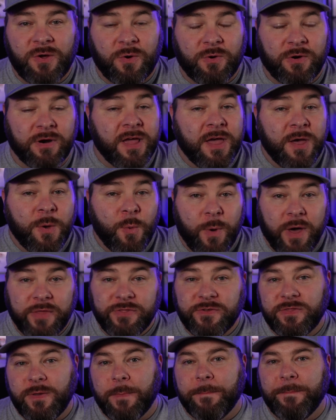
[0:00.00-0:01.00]
or
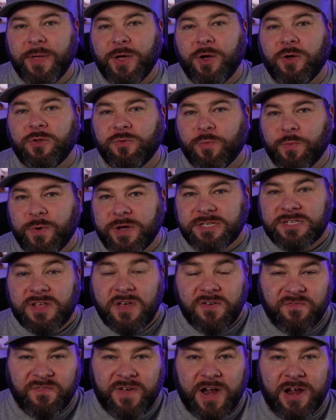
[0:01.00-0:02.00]
whether the build was
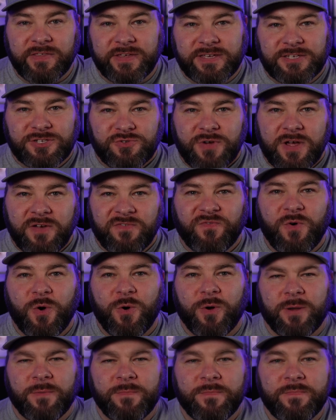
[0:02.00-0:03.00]
fairly
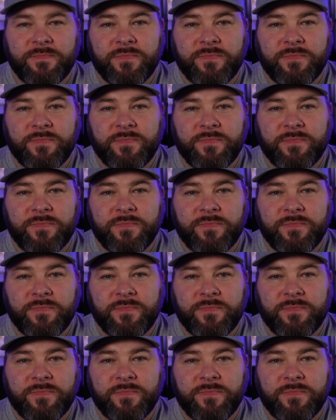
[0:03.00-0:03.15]
straightforward.